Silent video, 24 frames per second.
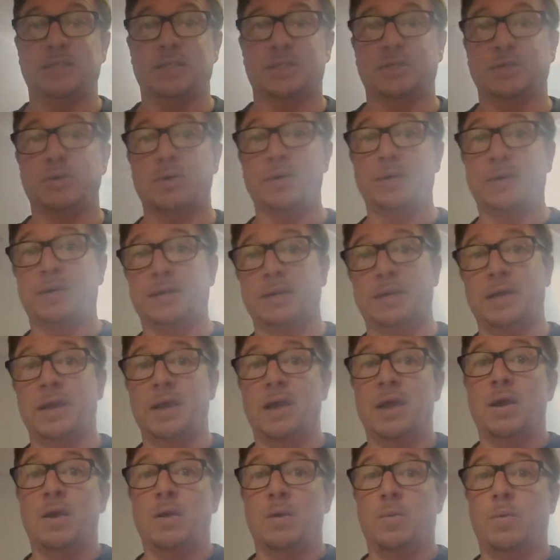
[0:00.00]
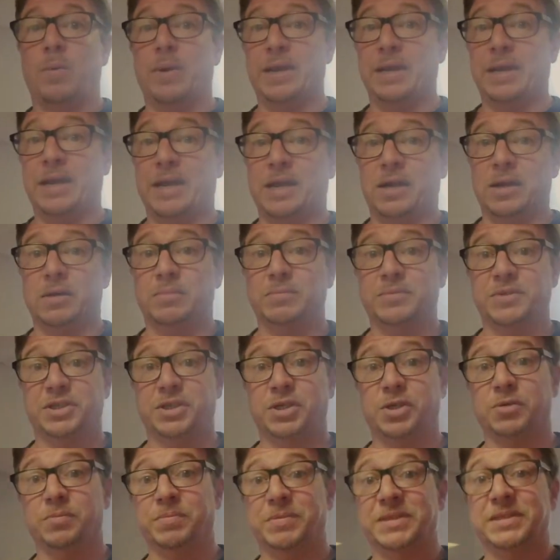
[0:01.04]
started when it
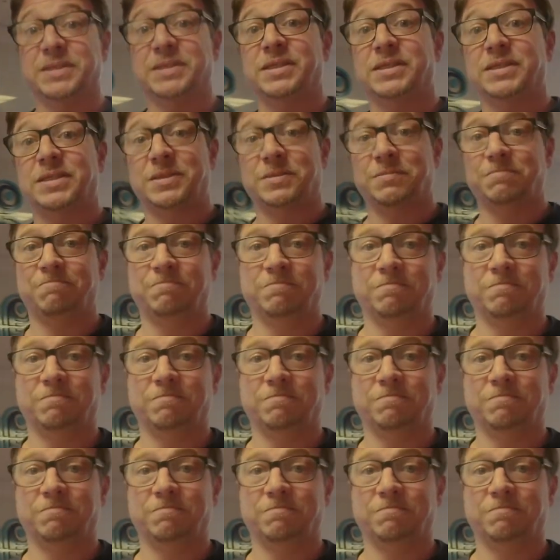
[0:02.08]
comes to your business.